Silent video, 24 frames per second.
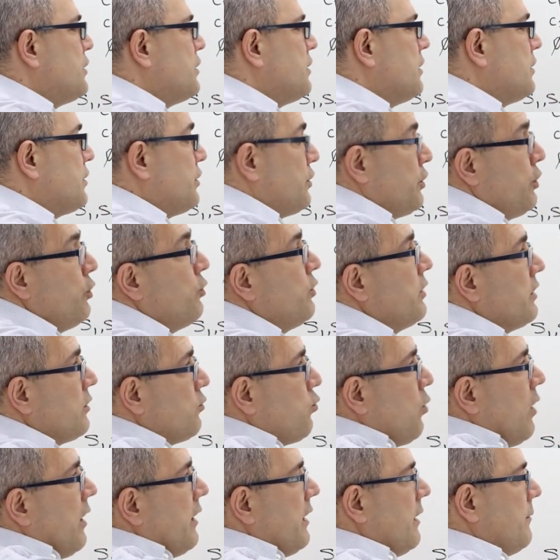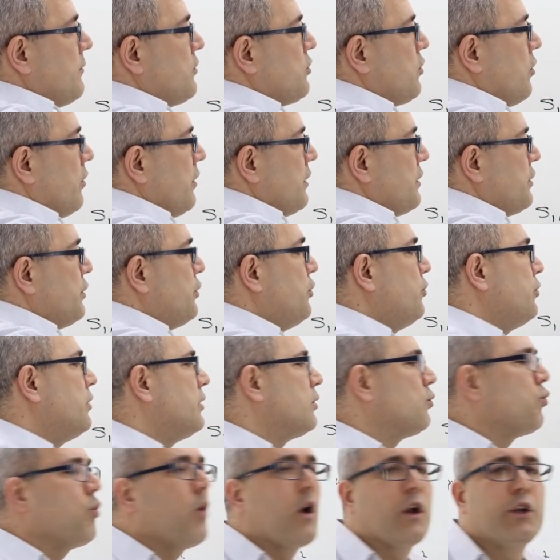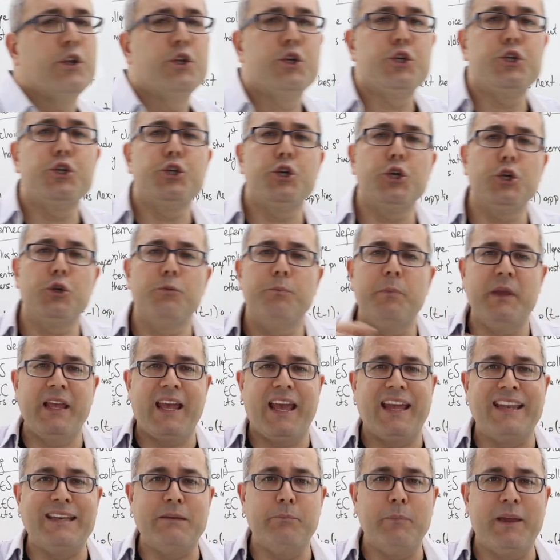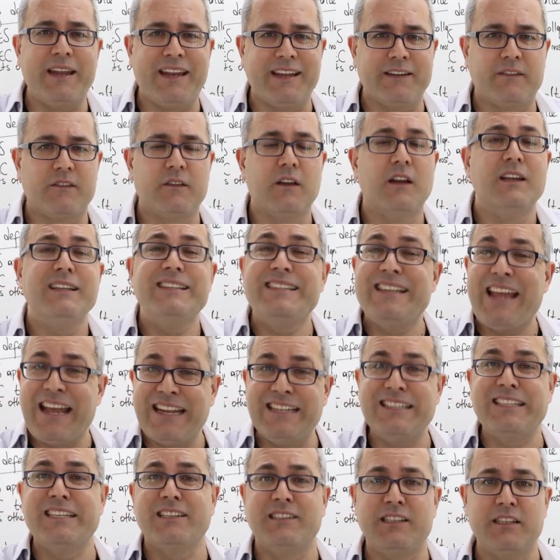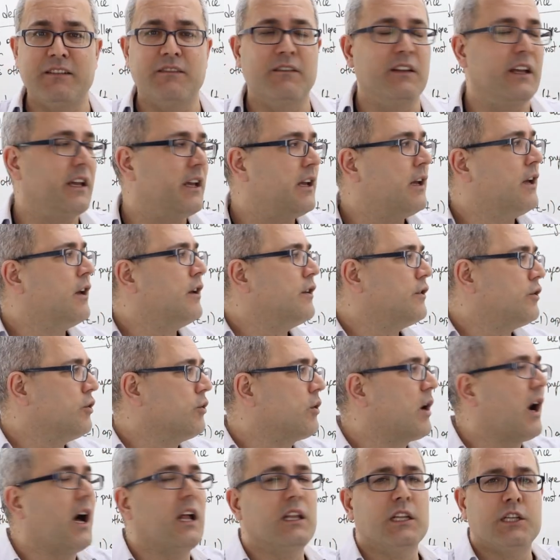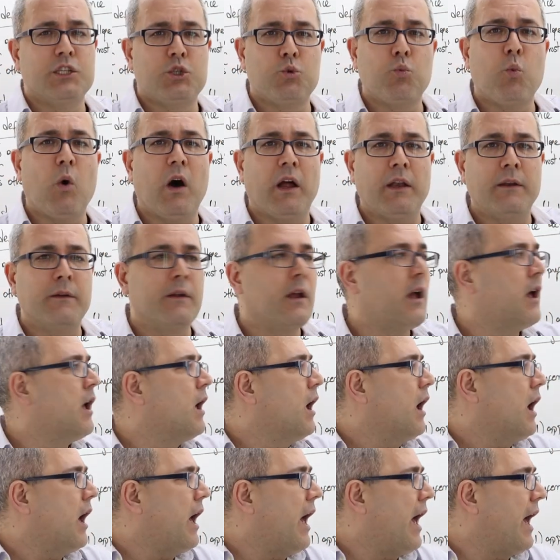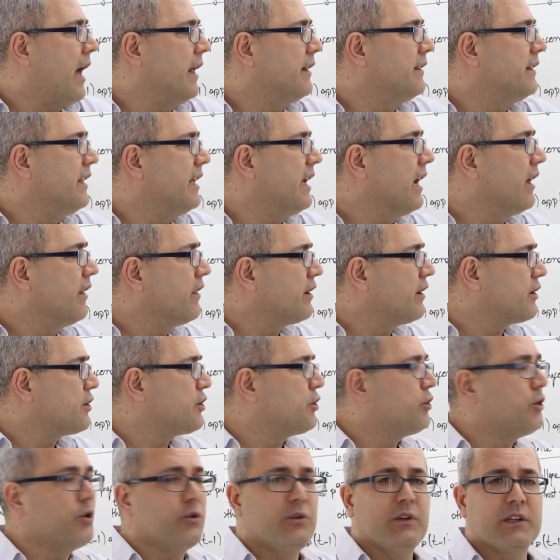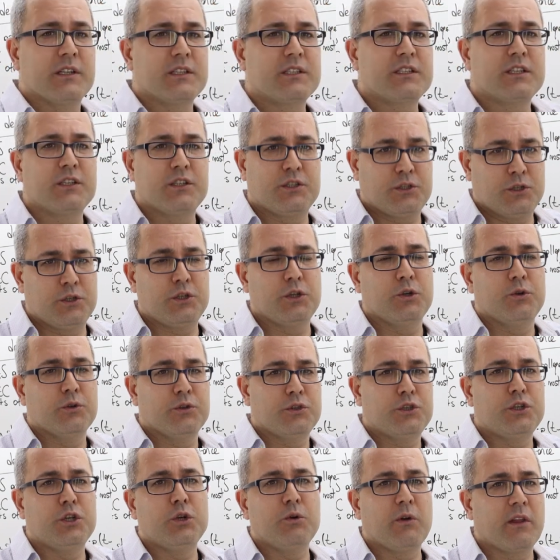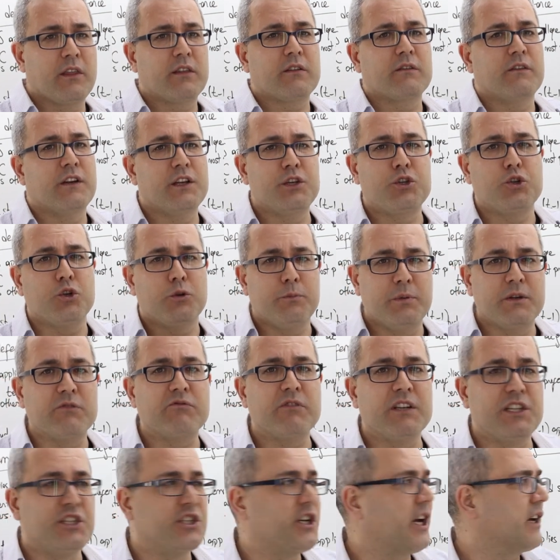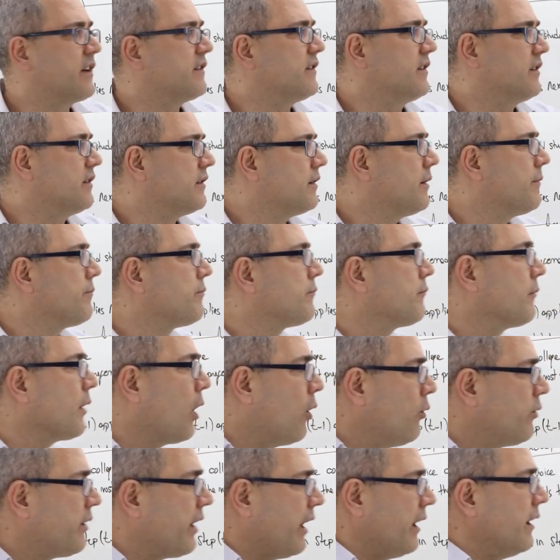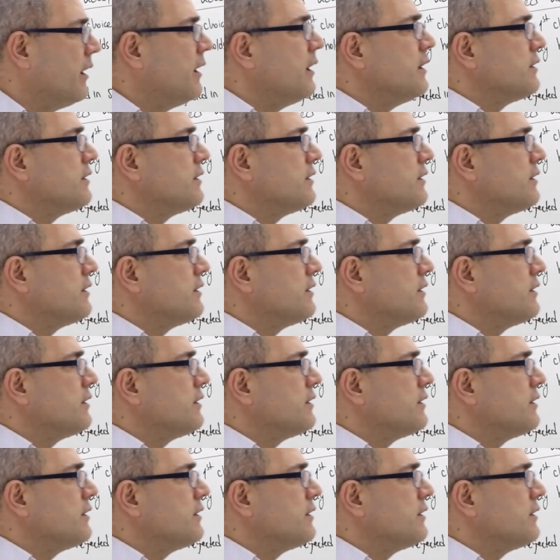student one. I'm sorry, student one should be admitted tentatively to college one, and the other students, student two and three, should be rejected. Okay,